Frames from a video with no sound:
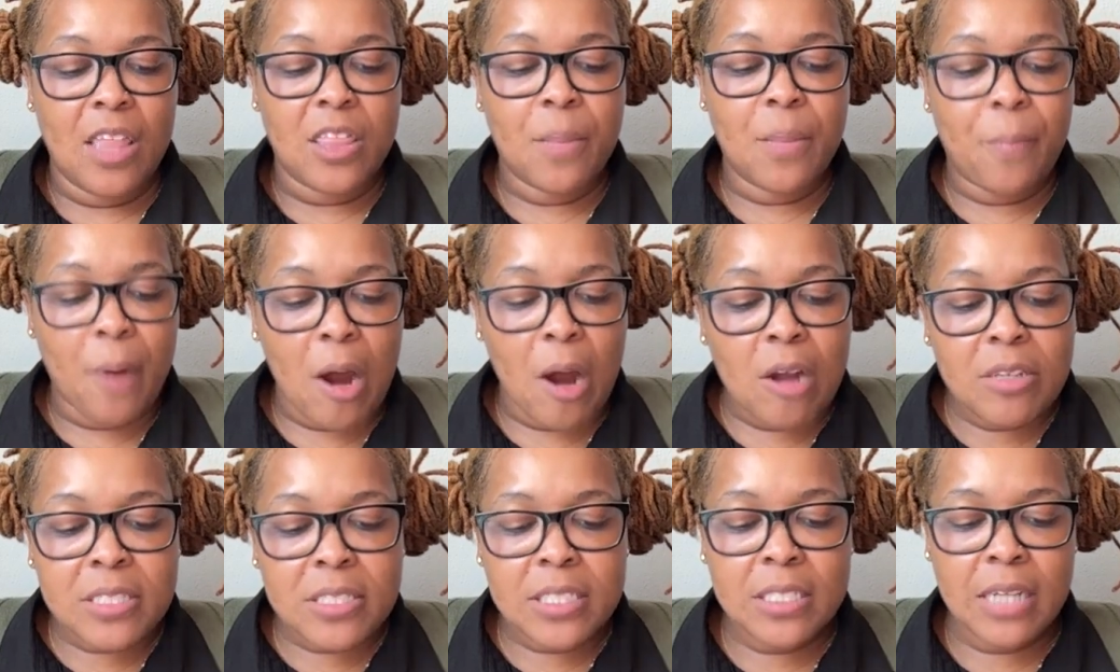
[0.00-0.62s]
The
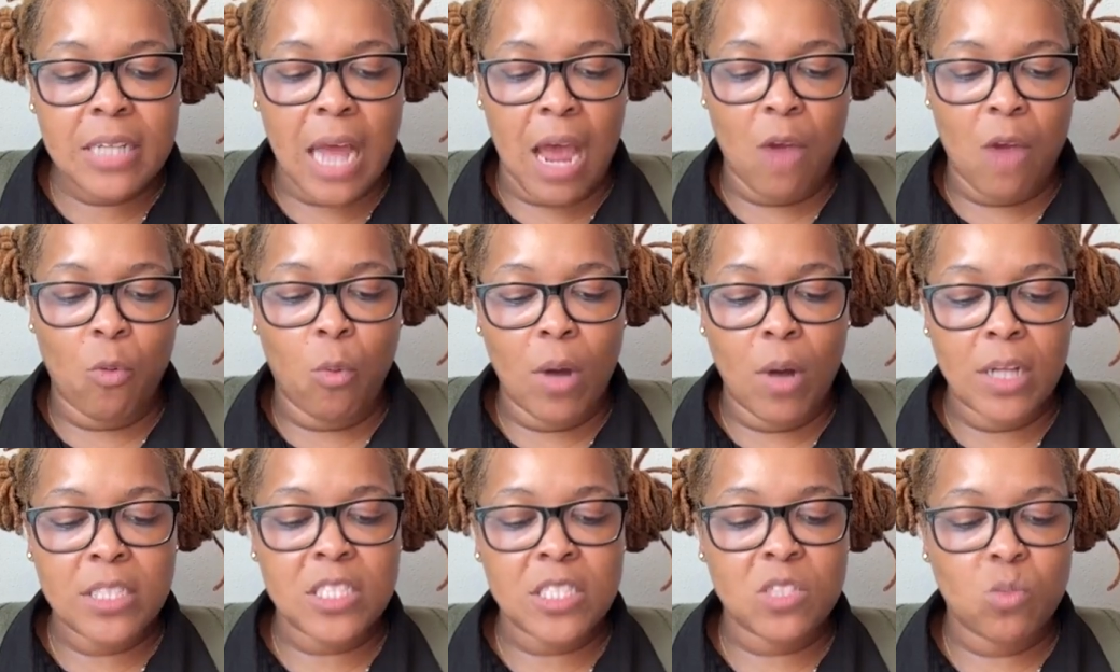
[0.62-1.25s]
person I
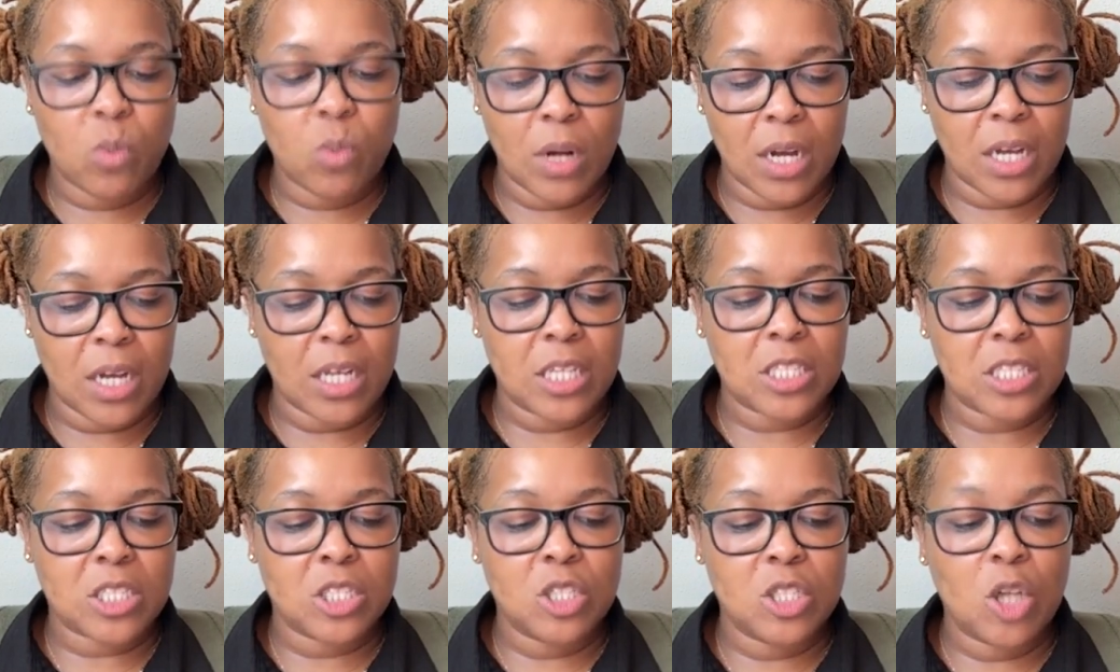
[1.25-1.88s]
once
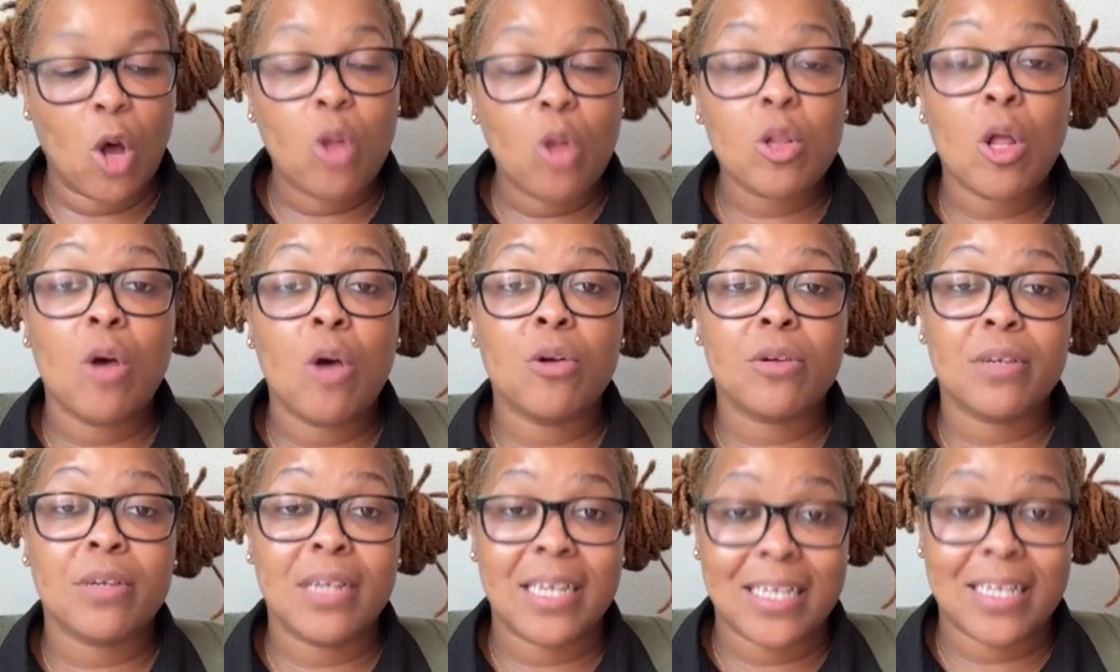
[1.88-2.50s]
was no
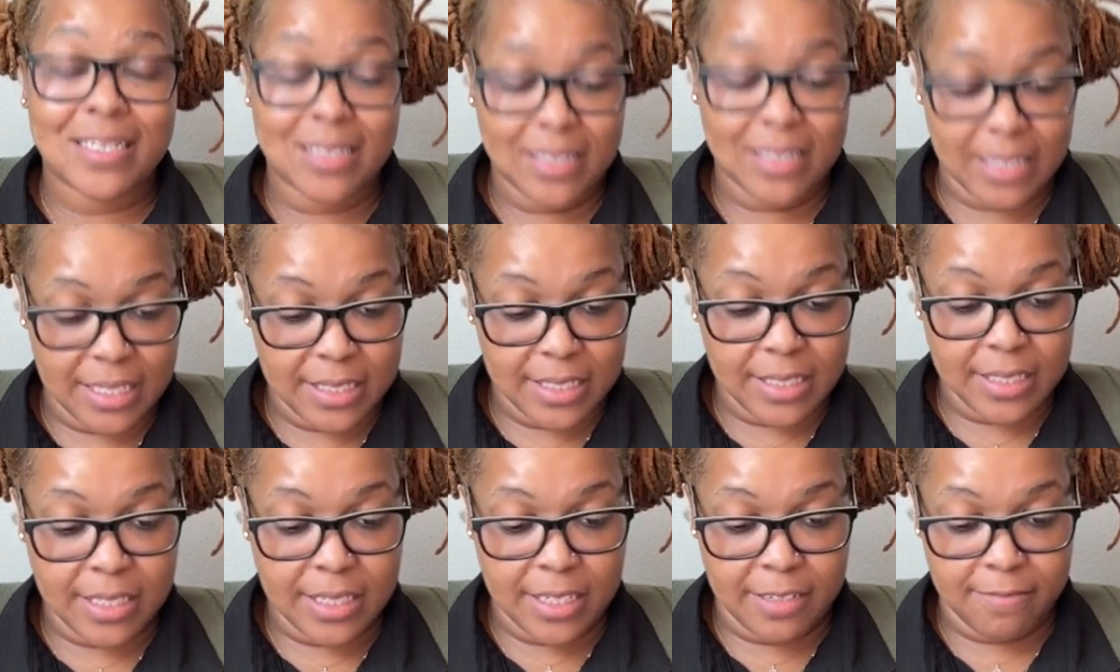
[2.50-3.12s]
longer
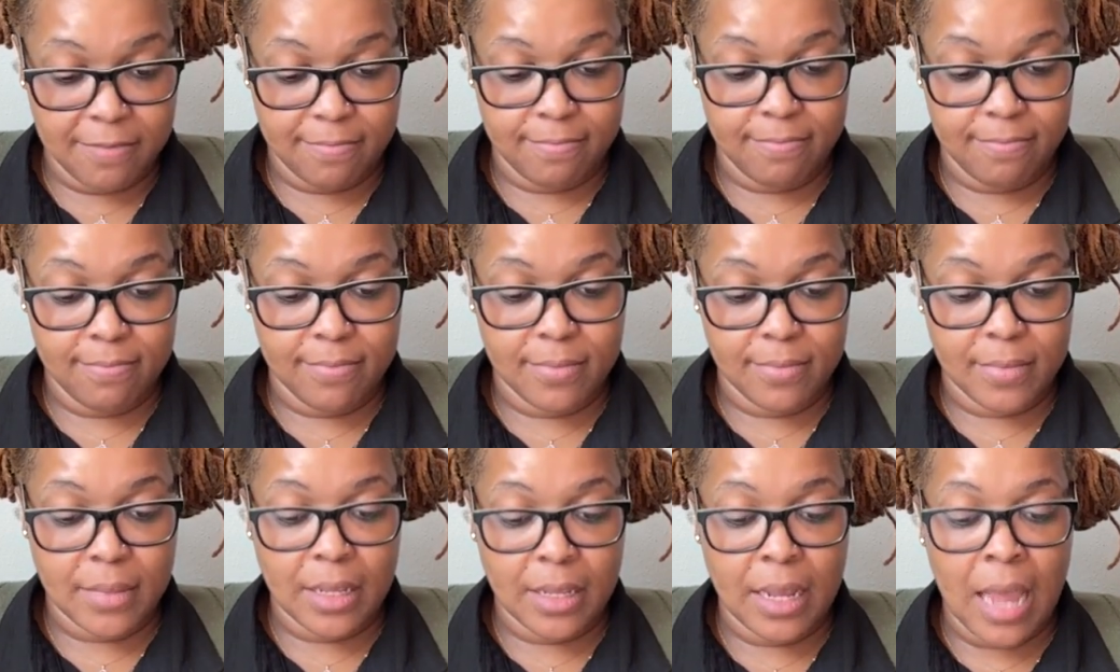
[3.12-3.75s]
existed.
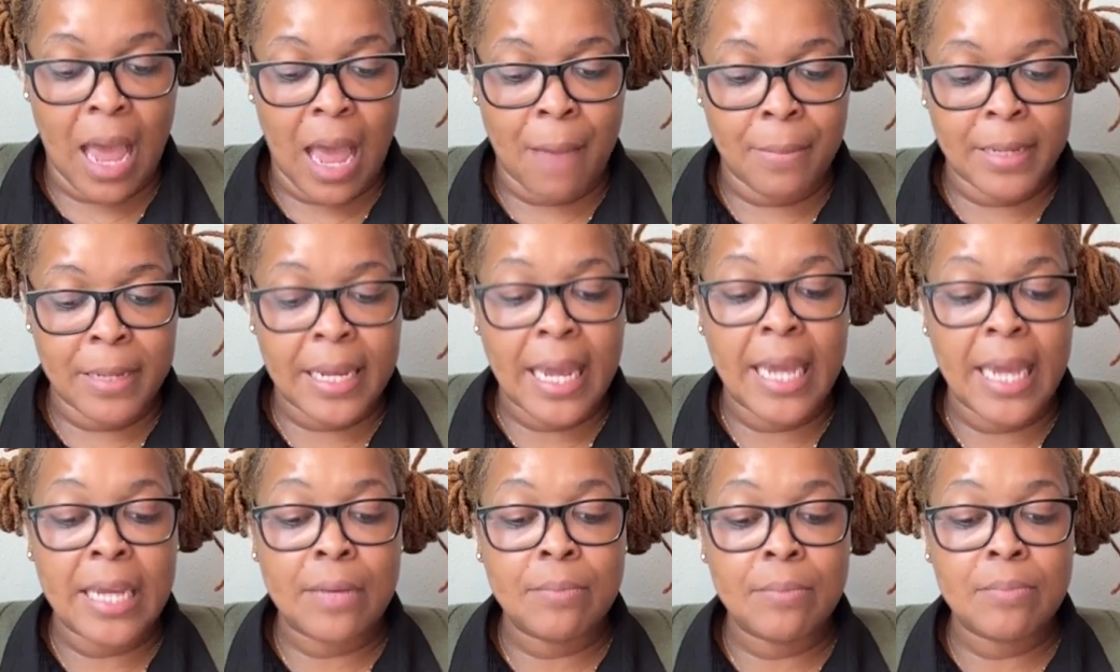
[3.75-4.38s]
I
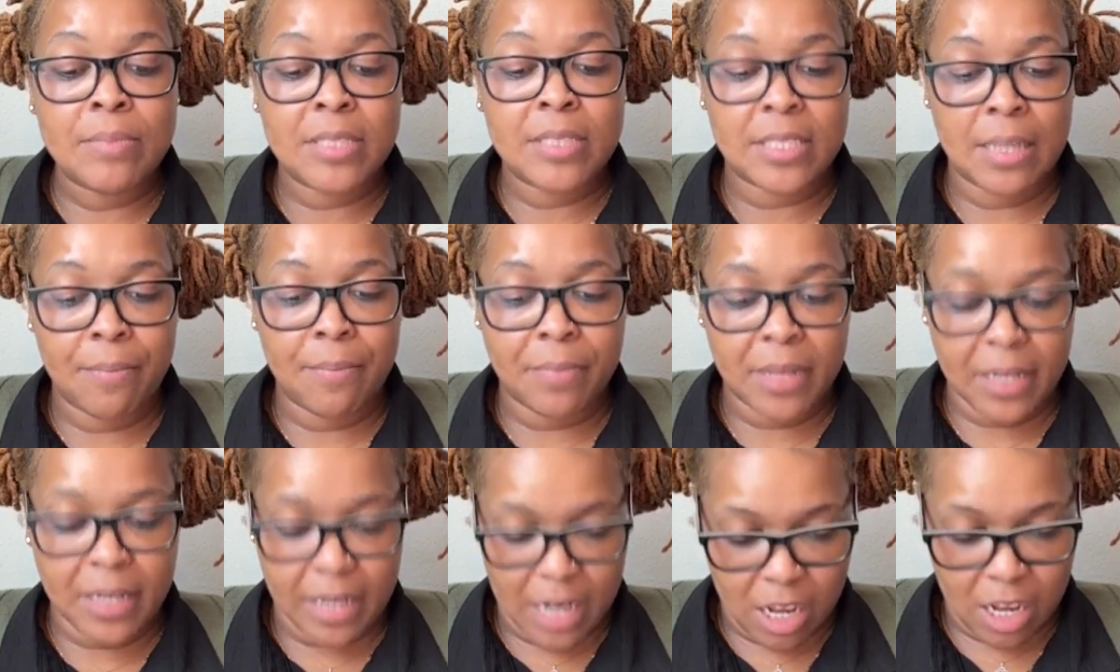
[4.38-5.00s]
became
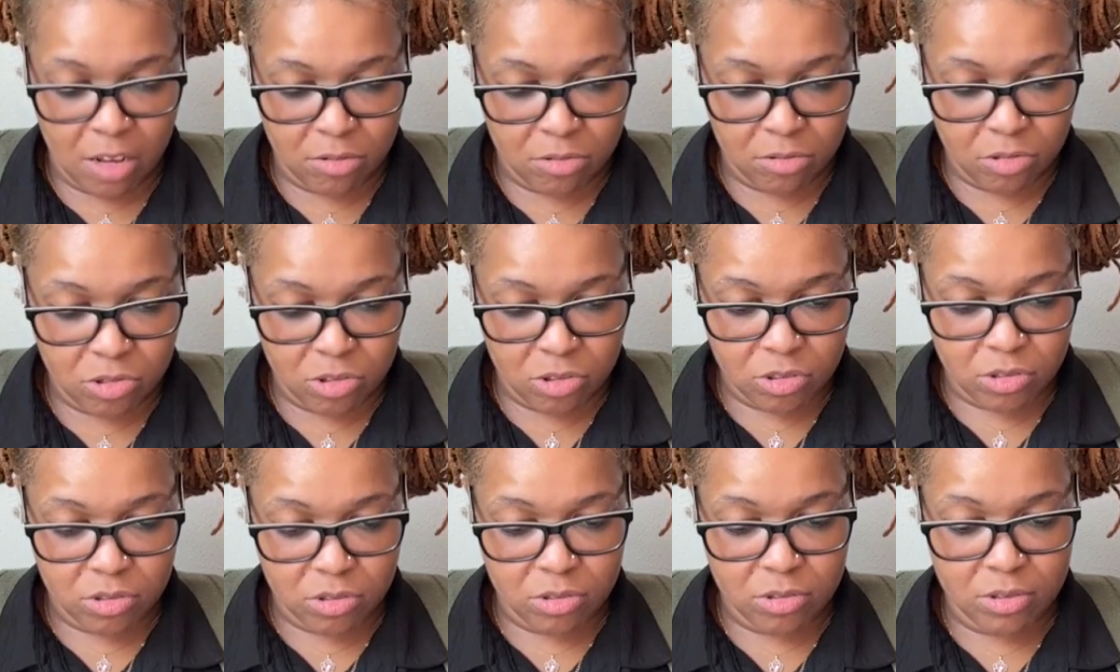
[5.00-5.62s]
something
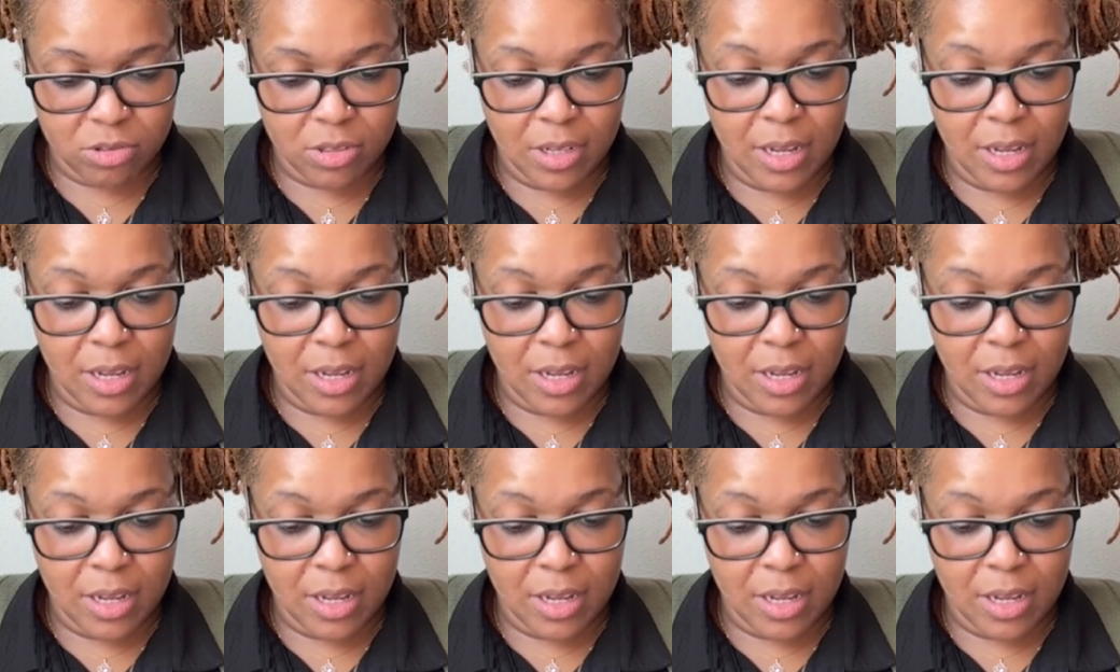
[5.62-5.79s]
else.